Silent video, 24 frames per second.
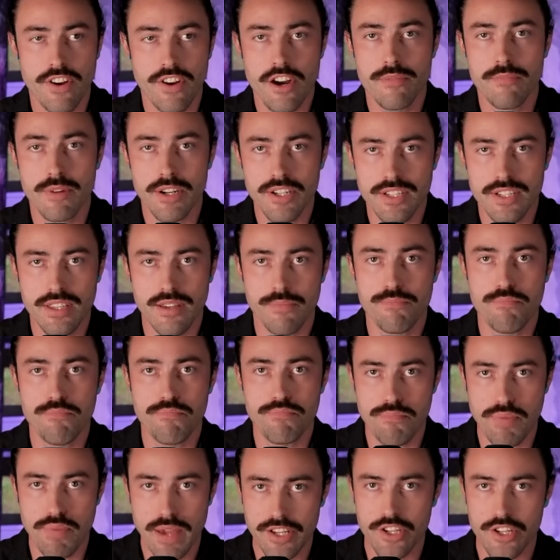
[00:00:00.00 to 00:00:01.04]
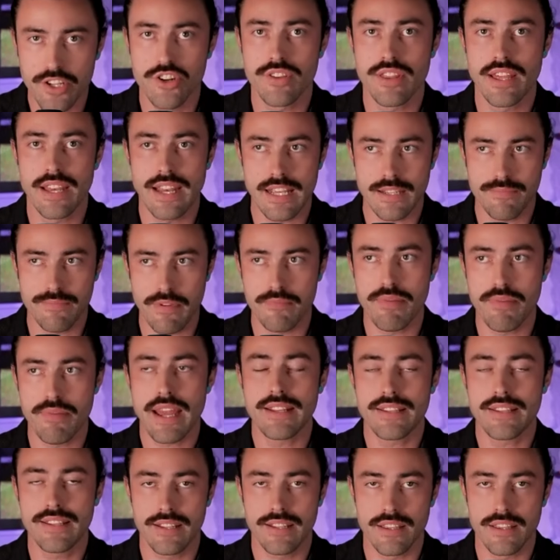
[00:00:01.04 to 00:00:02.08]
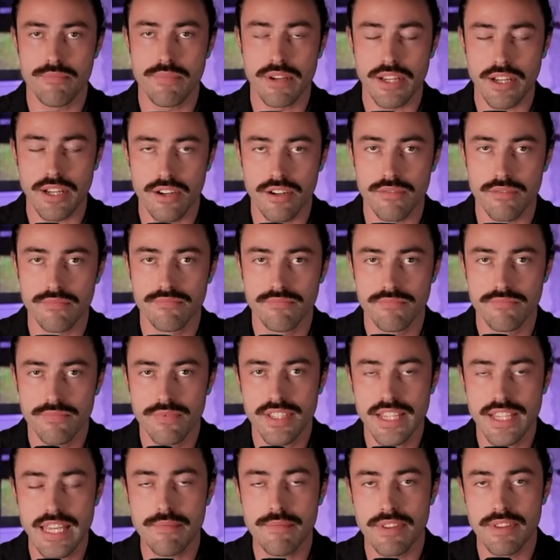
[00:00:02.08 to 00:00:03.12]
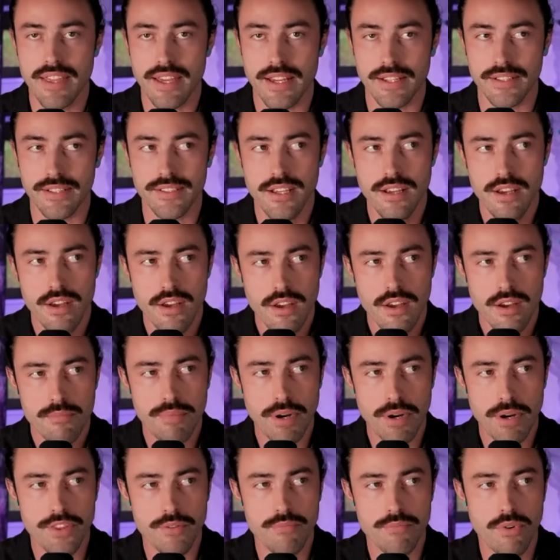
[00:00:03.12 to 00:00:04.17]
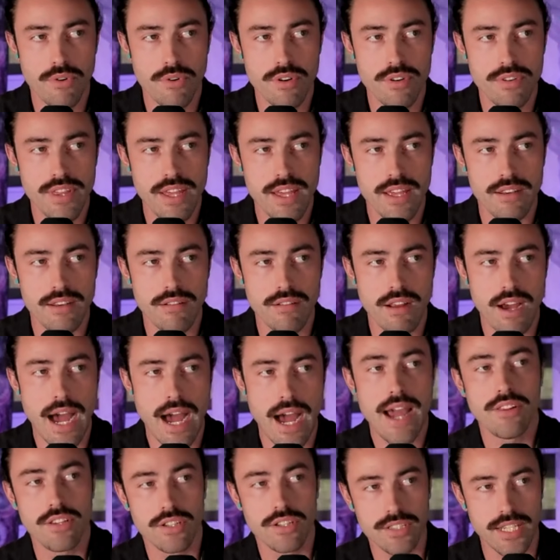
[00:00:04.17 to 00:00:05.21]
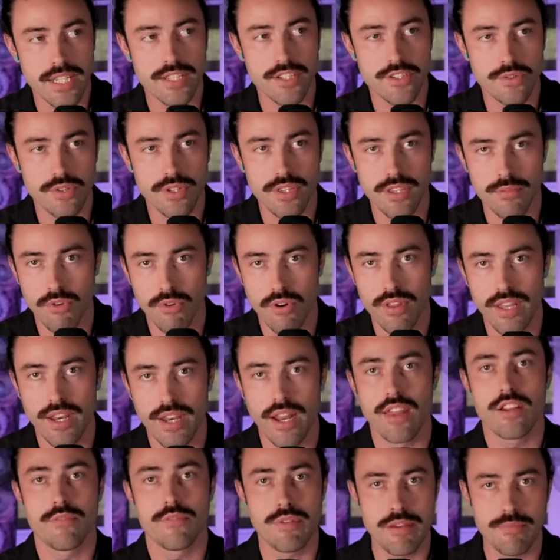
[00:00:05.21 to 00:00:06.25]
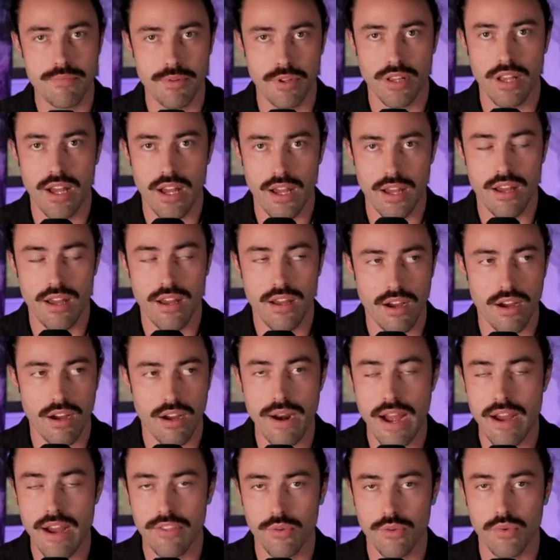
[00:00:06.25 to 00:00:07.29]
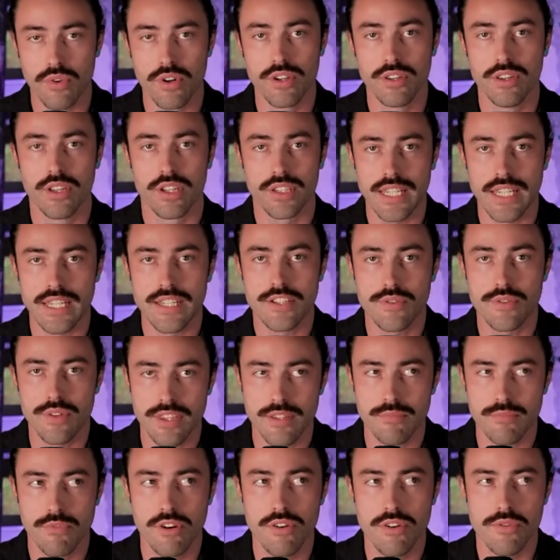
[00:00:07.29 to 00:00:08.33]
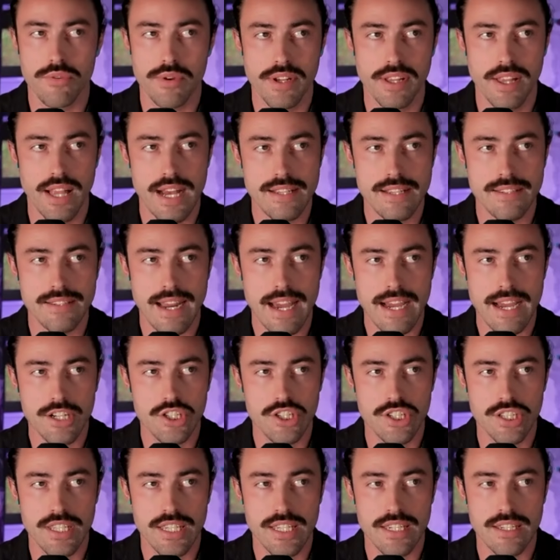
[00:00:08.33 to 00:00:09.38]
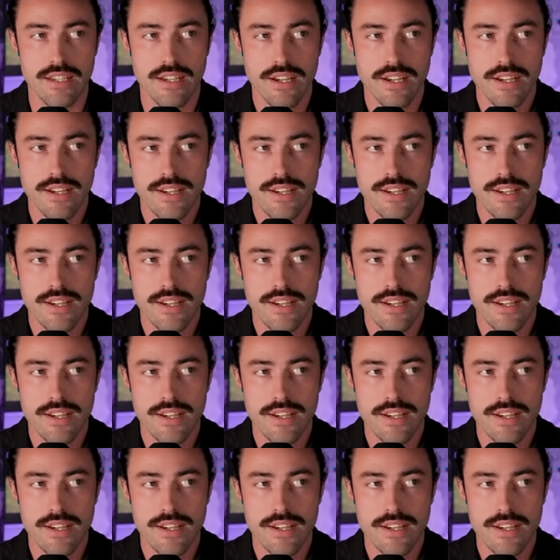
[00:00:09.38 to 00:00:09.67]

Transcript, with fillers: very much the picture that has been painted in the bigger scheme of things. But the more that I looked into it, the more that other people uh, around the world looked into it, the more we realized that actually